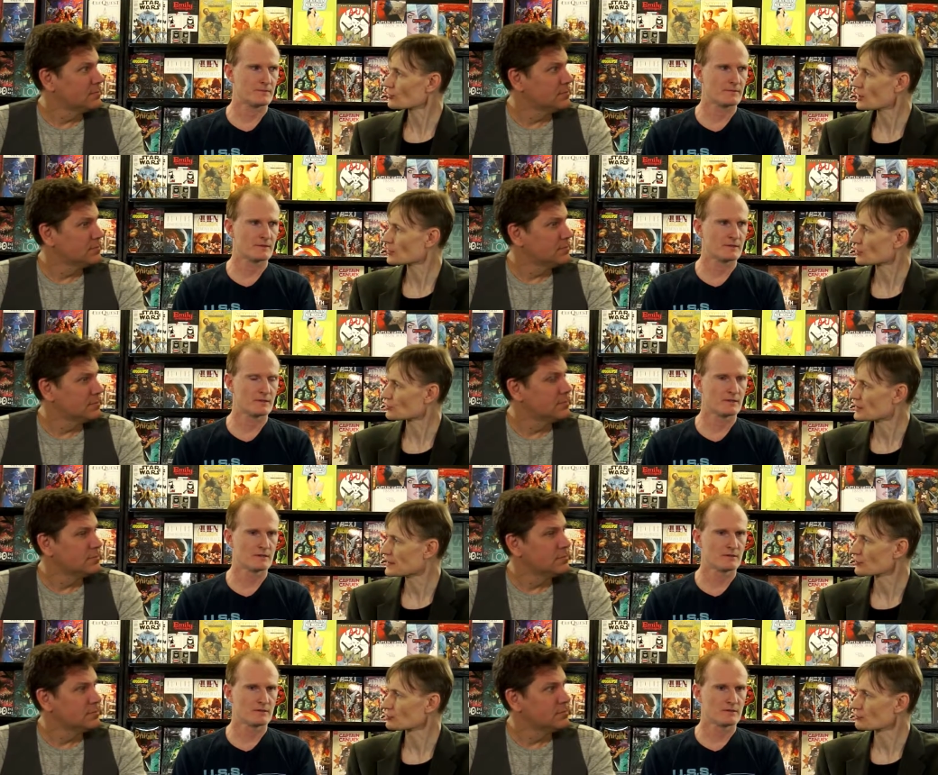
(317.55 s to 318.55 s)
Speaker 1: say because they
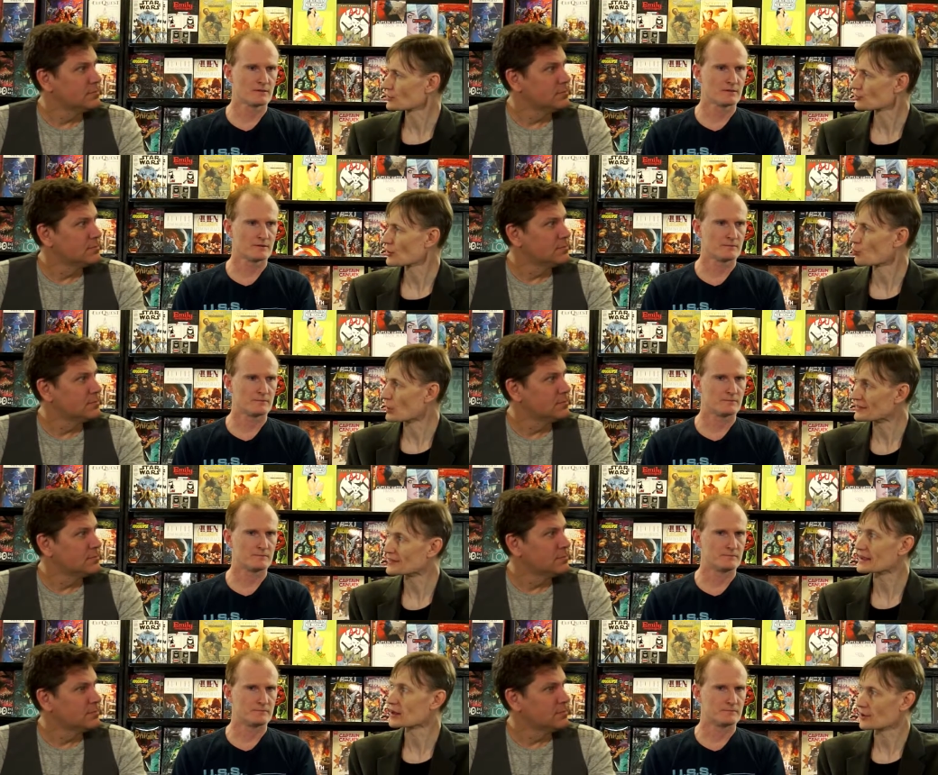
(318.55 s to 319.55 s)
never really say
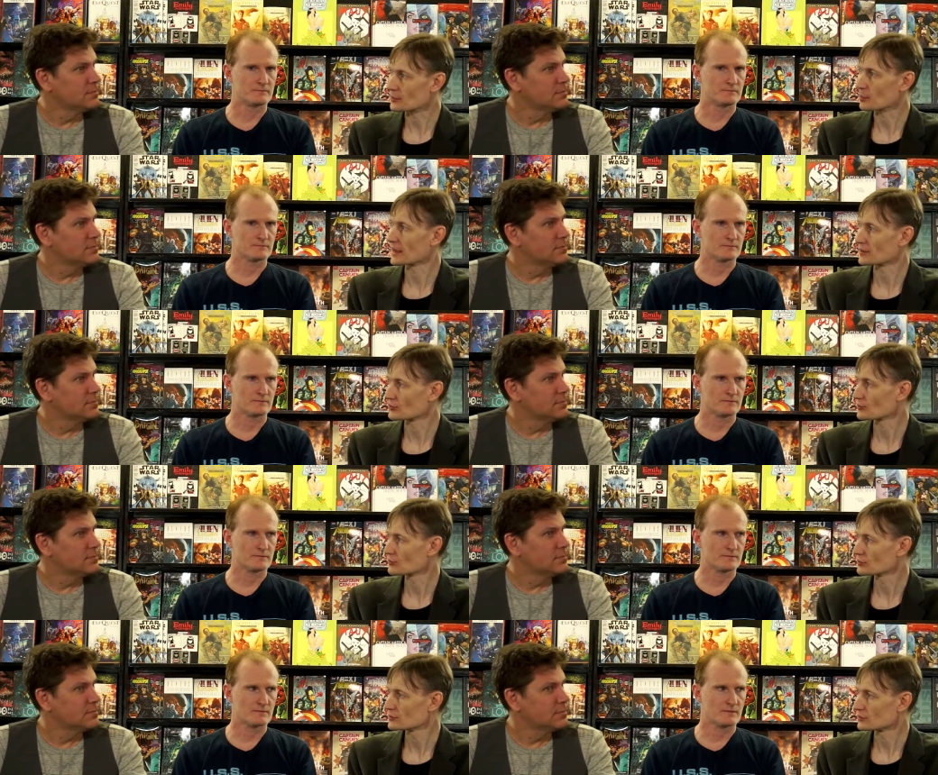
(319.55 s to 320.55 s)
when they got the
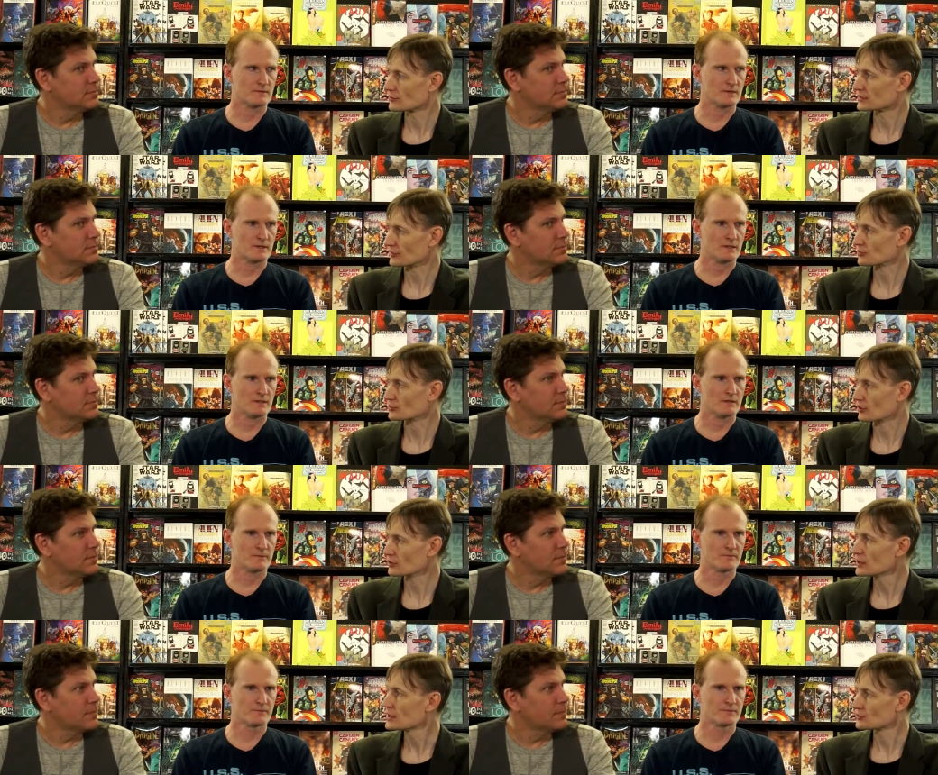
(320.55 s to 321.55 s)
plans to the Death
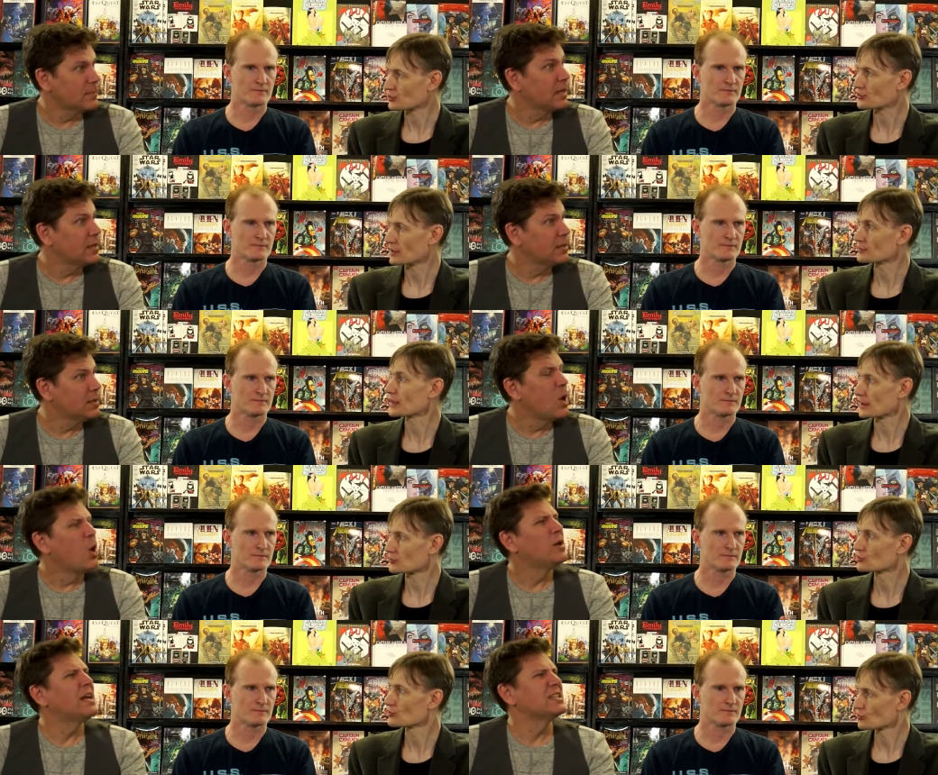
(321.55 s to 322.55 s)
Star. Just that they
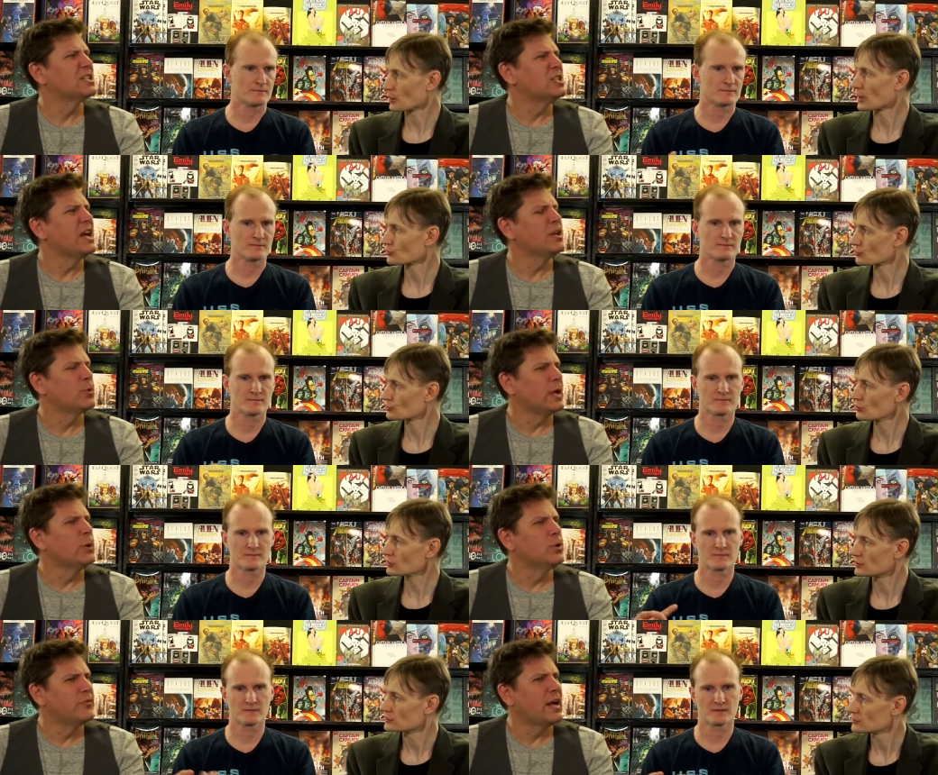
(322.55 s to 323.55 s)
had. Oh, actually, yeah, you're right.
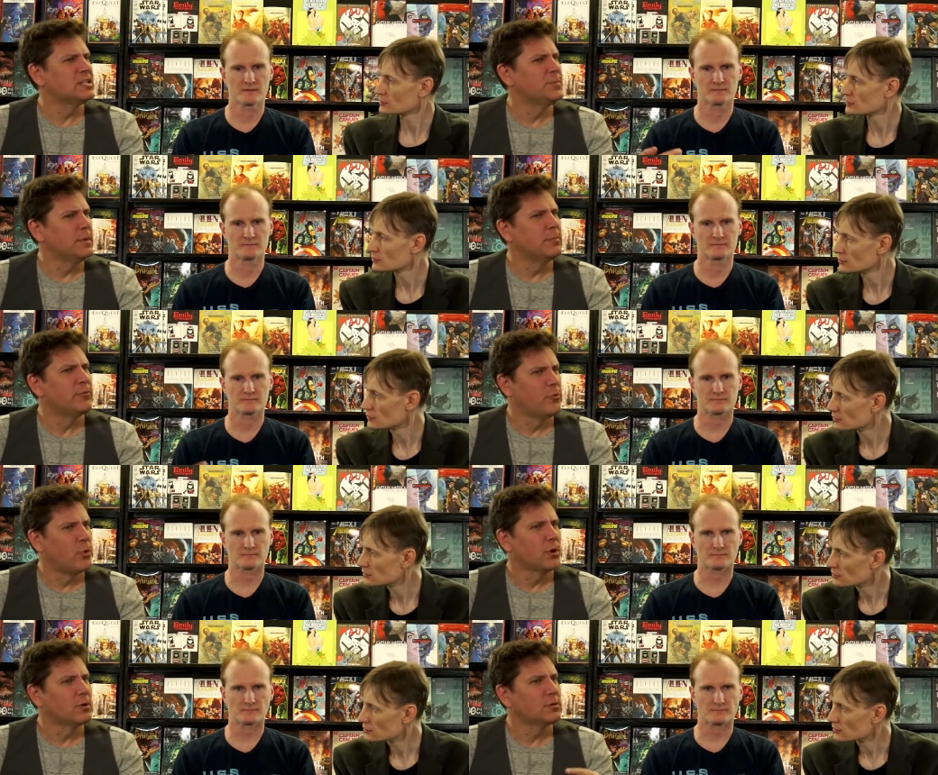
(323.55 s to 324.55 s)
It would have
Speaker 2: had to be
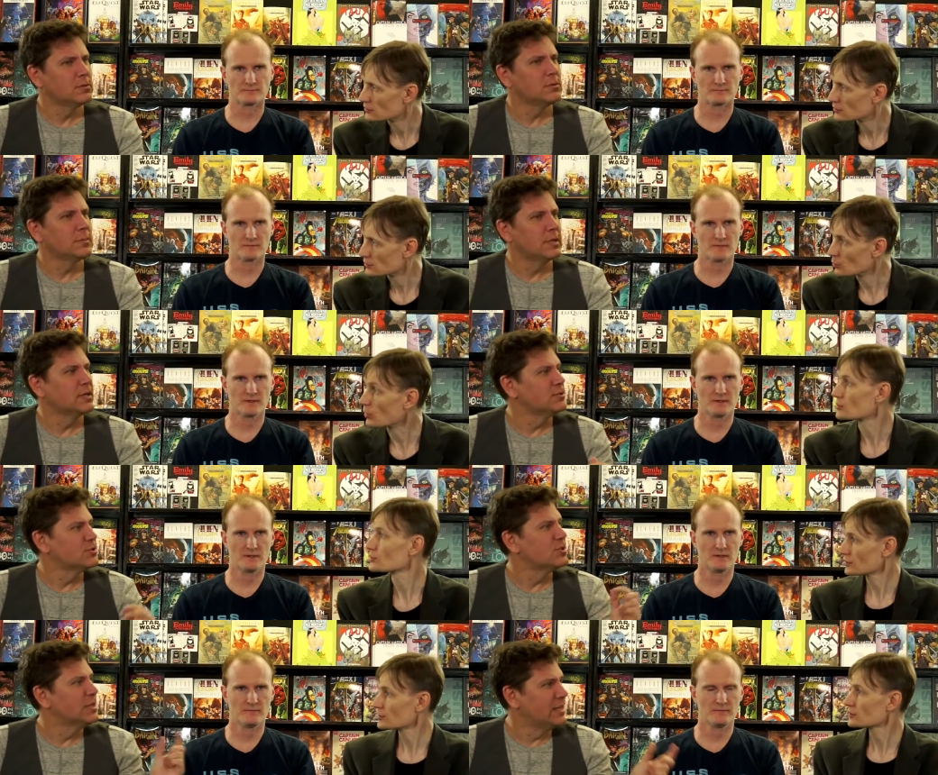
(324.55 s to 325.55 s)
before
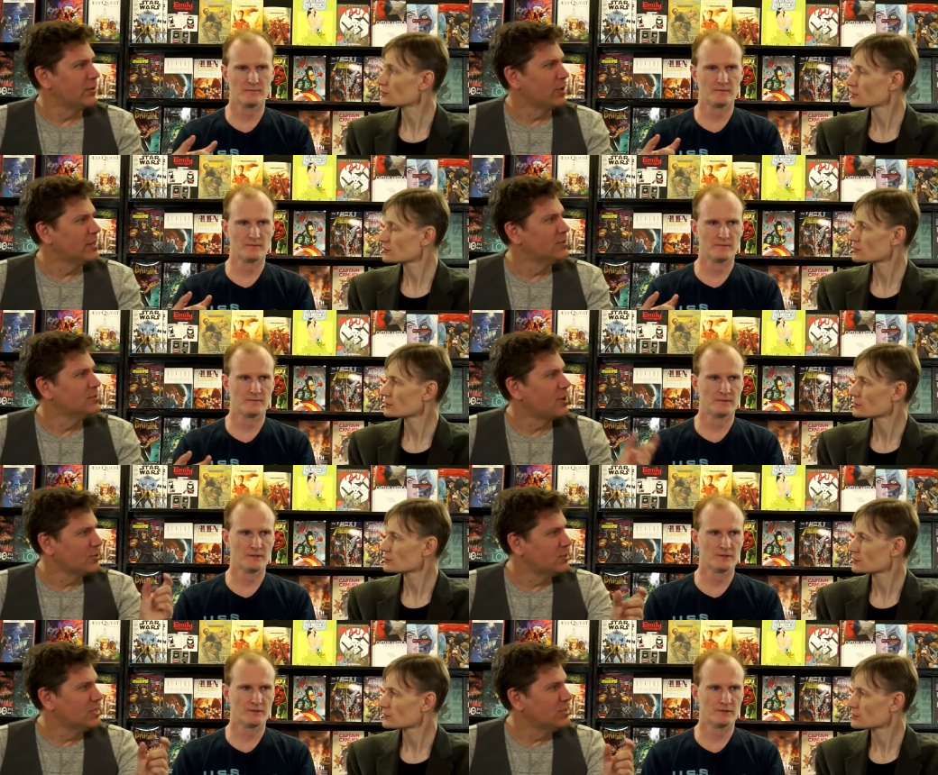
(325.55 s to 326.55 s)
because well, they were in
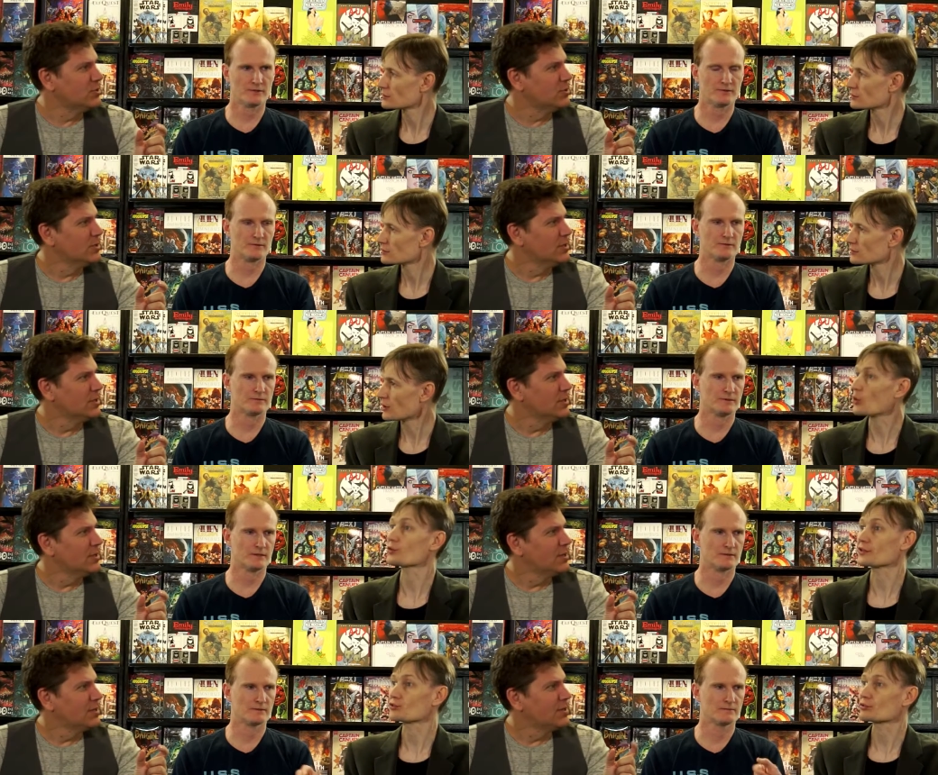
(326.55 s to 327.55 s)
R2. R2. Oh,
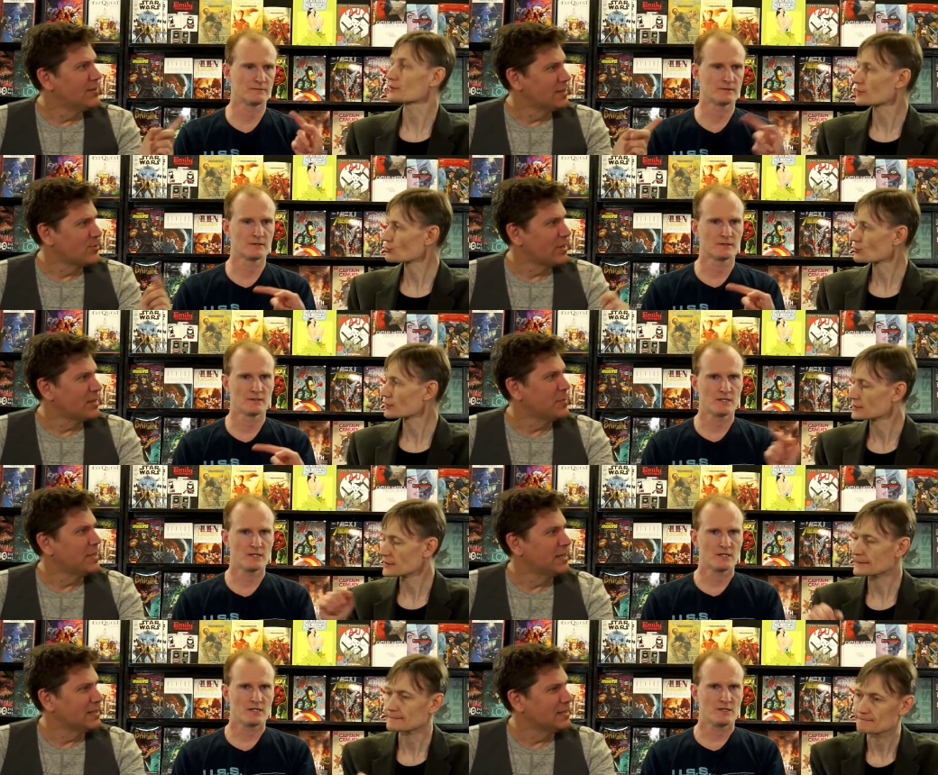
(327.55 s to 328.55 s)
yeah. that's right. That's, that's right, right, at the
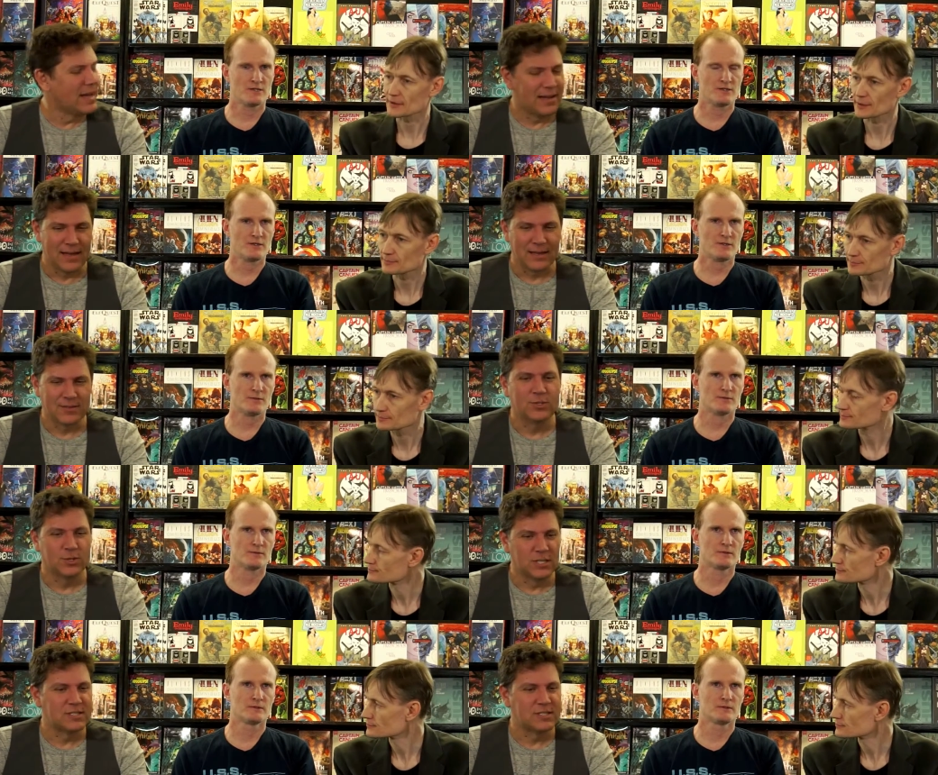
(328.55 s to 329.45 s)
beginning. Yeah. yeah. So, so it